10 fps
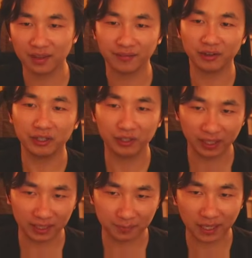Very good
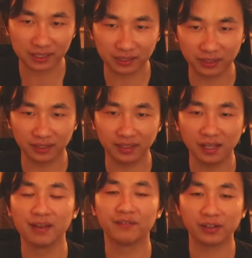against Master Yi.
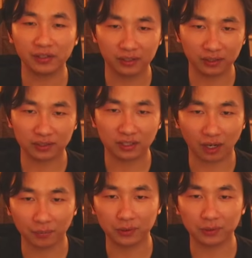Very good
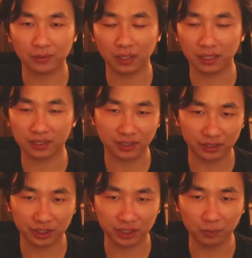combo
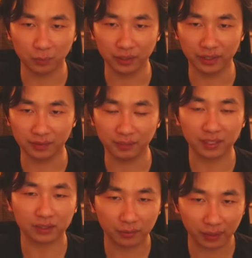synergy with
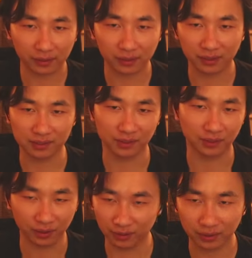Minotaur Reckoner, because
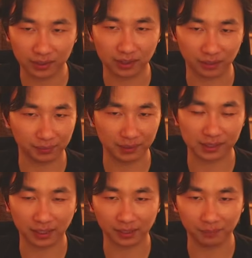the units are going to be
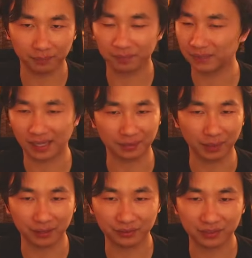stuck at the
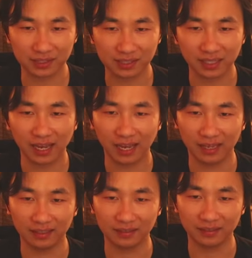battlefields
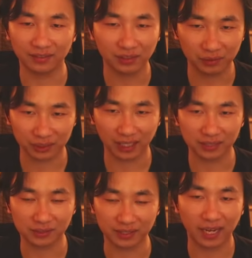and giving you a
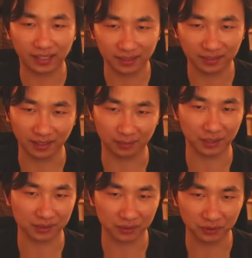chance to attack in and get
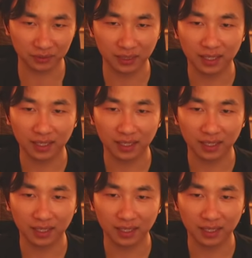+2.